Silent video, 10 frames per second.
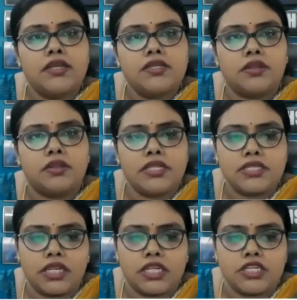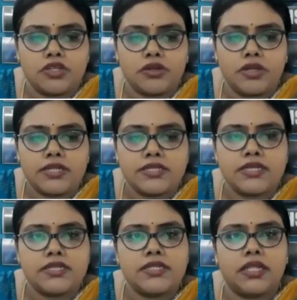So this ratio test
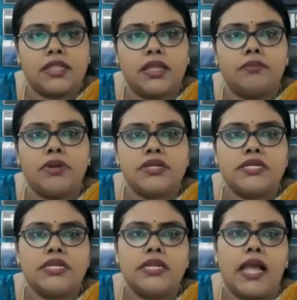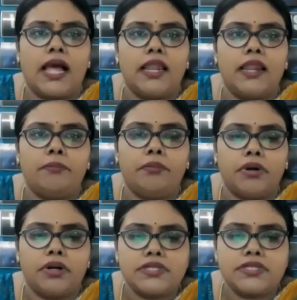is nothing but
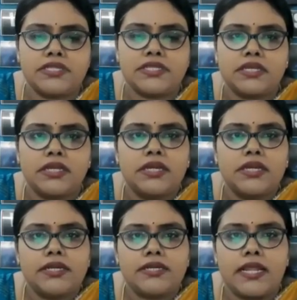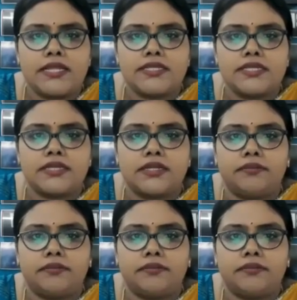D'Alembert's test.